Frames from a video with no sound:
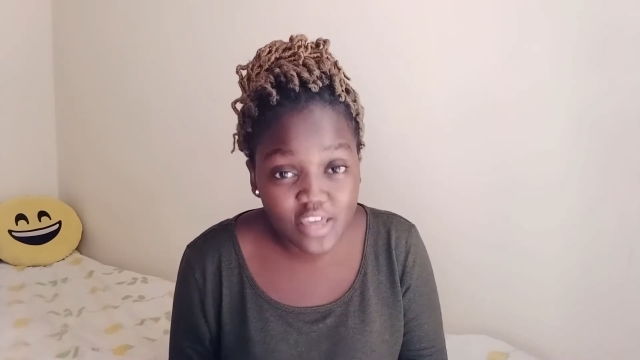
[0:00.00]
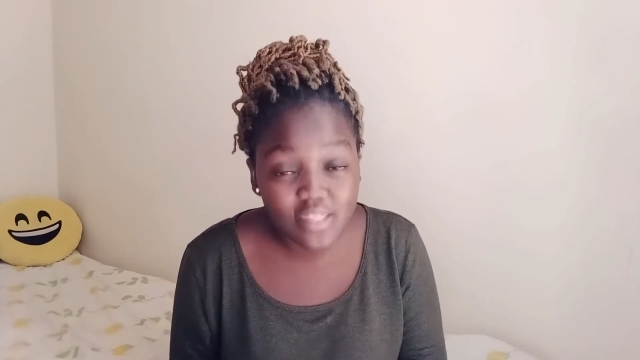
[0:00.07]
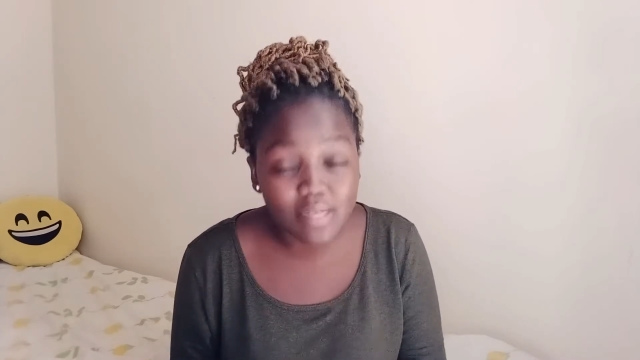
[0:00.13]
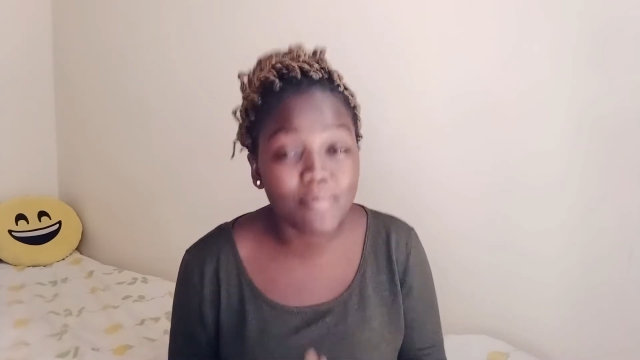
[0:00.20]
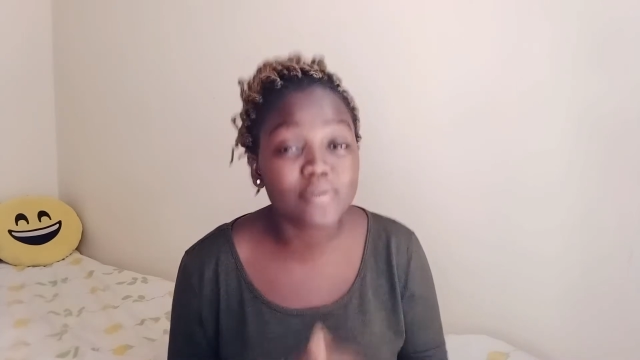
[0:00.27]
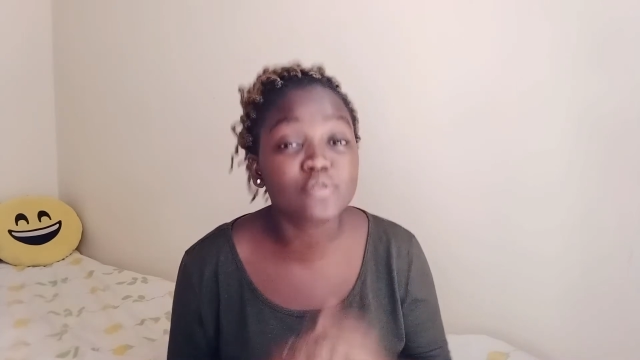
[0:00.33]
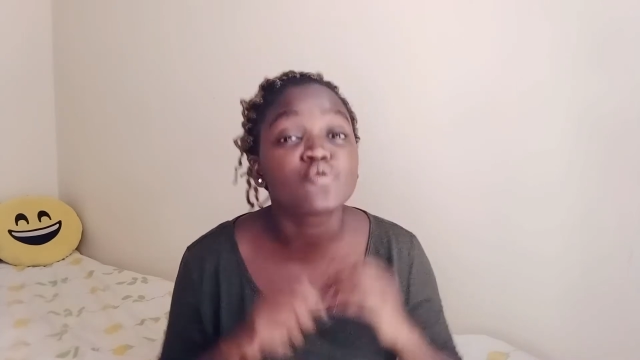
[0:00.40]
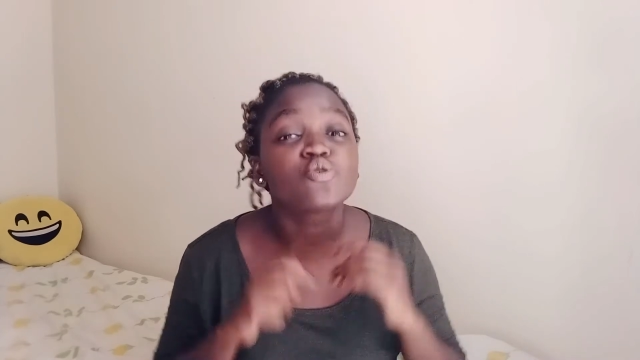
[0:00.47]
the
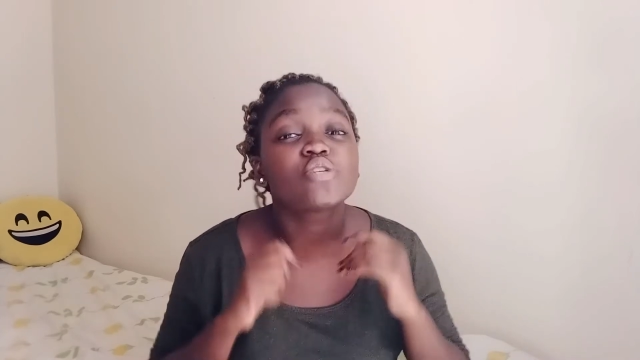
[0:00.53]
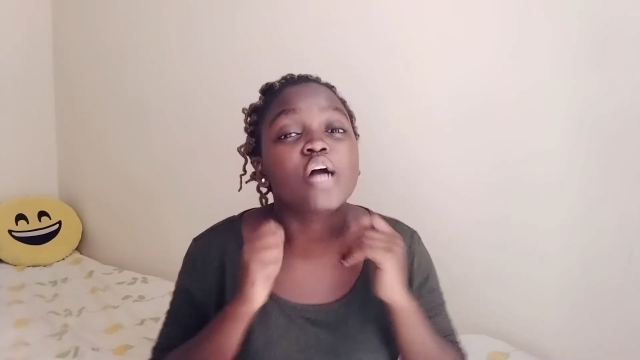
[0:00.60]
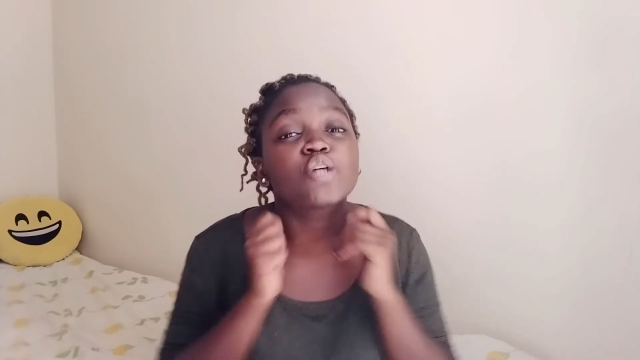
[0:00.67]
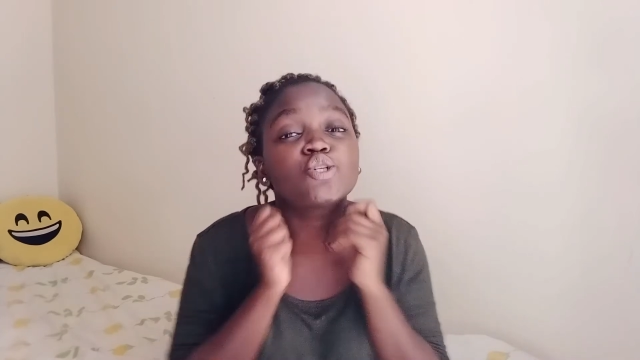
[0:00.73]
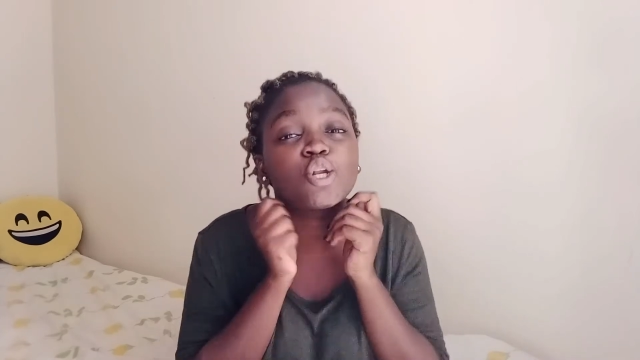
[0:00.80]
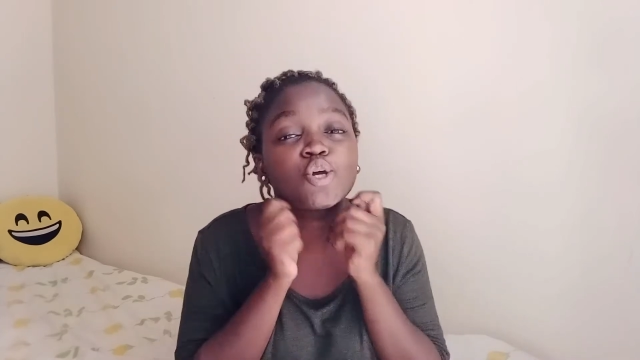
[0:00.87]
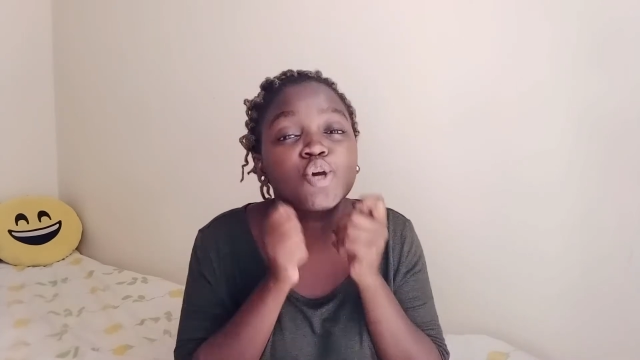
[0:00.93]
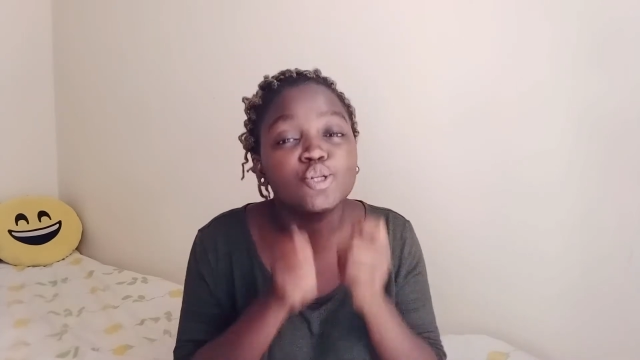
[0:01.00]
person who's
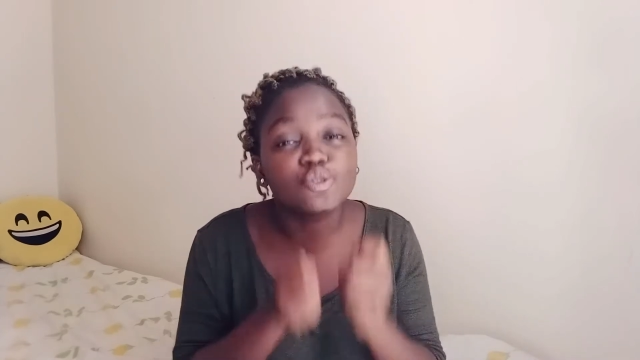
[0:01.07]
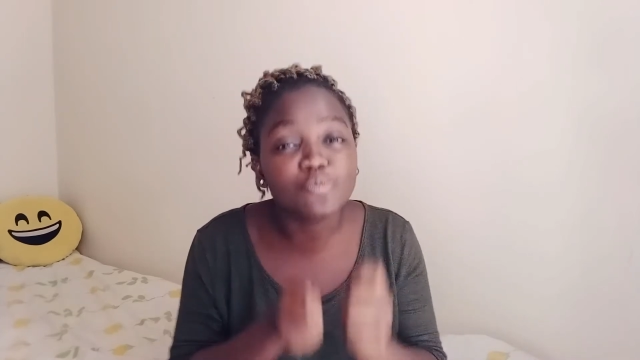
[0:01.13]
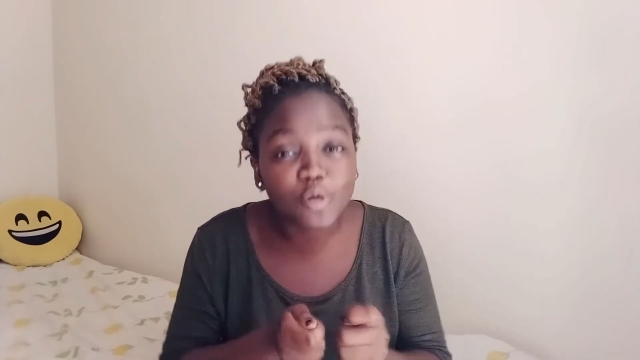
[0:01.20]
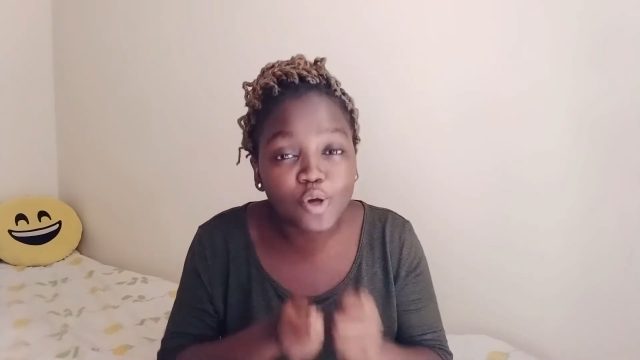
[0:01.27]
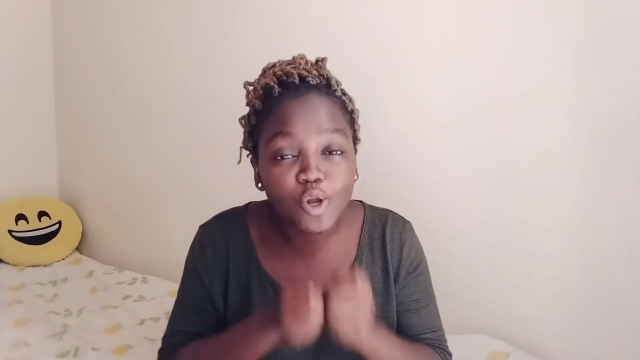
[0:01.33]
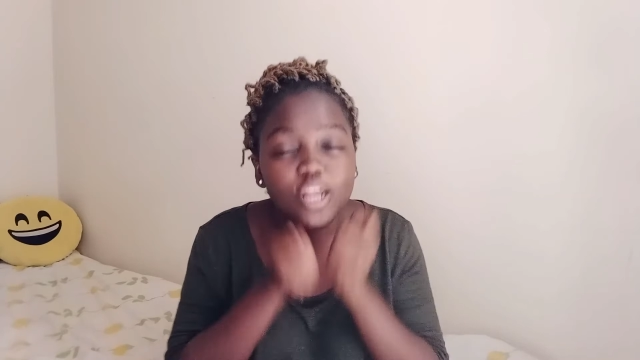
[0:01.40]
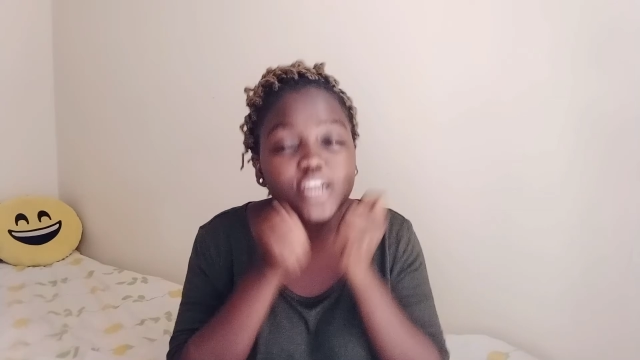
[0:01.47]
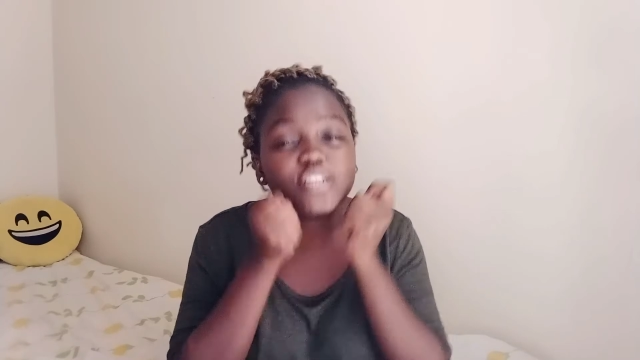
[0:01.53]
actually going to be
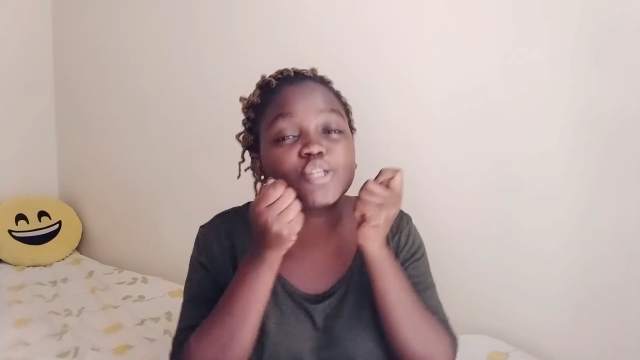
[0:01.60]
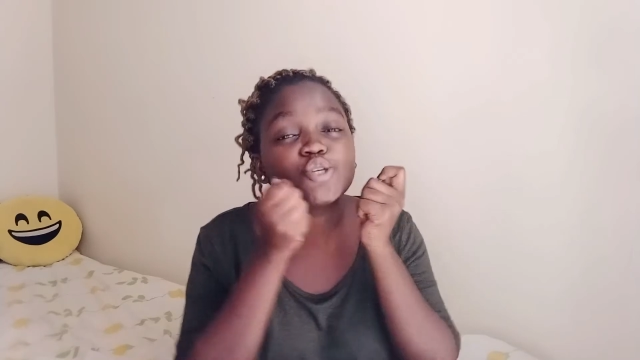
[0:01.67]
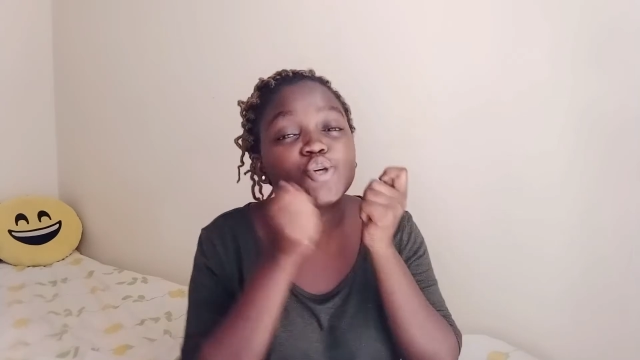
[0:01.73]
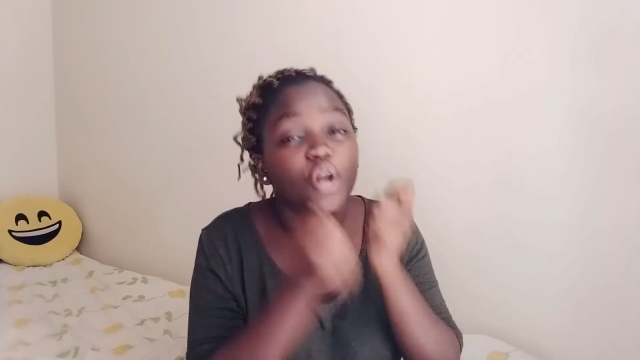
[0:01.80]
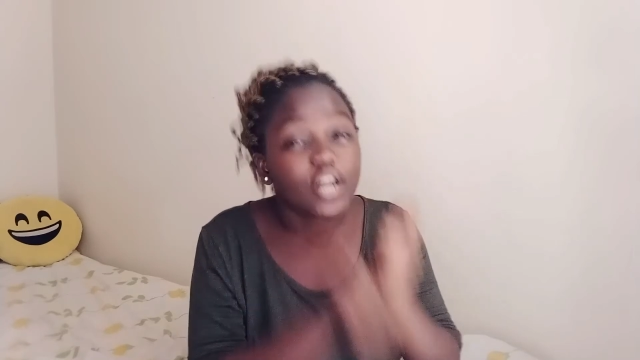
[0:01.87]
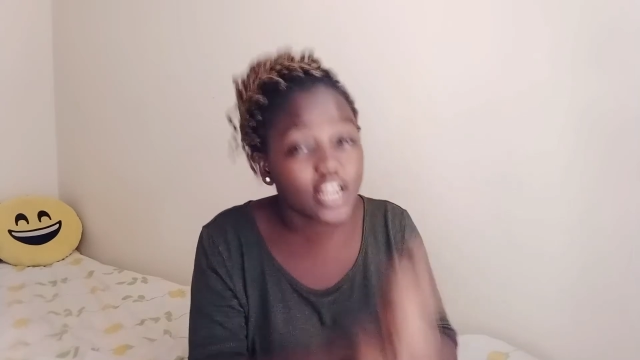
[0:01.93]
collecting your